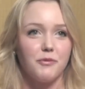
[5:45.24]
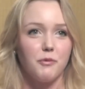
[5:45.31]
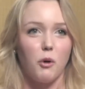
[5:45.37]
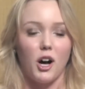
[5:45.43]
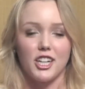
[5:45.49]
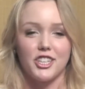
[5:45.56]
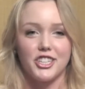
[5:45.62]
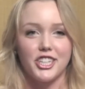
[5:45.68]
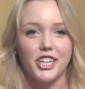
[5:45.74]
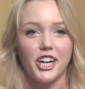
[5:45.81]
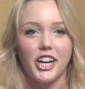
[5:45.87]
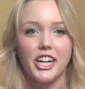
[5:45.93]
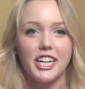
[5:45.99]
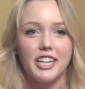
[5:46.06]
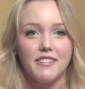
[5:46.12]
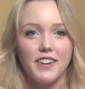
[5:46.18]
watching
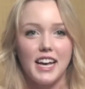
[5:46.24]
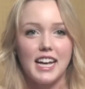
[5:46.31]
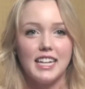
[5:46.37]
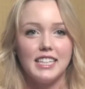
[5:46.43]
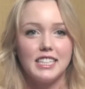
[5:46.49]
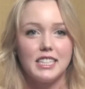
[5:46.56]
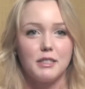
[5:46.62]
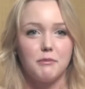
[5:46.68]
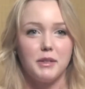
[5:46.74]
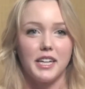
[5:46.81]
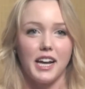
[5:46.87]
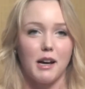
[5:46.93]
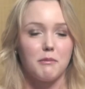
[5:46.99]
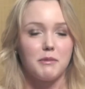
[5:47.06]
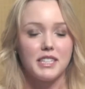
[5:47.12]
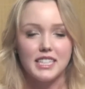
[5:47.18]
current events,
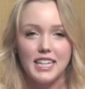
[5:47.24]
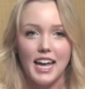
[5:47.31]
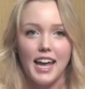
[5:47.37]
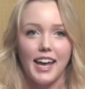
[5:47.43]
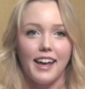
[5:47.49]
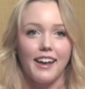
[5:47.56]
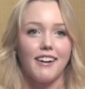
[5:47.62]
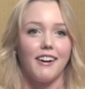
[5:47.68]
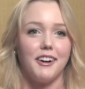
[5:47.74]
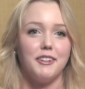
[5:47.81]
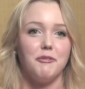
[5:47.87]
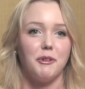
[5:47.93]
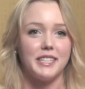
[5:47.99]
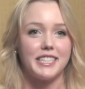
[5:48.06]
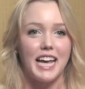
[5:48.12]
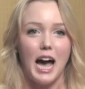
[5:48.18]
being up to date
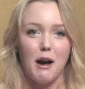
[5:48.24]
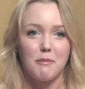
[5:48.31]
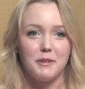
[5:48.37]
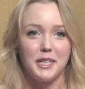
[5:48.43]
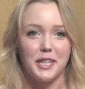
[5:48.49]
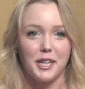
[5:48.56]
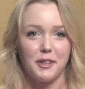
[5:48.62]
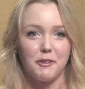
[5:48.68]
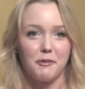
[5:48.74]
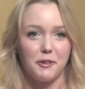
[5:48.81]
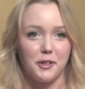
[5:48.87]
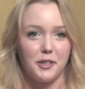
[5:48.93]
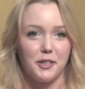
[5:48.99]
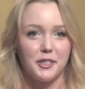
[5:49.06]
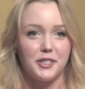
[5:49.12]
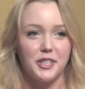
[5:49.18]
on what's happening in the world.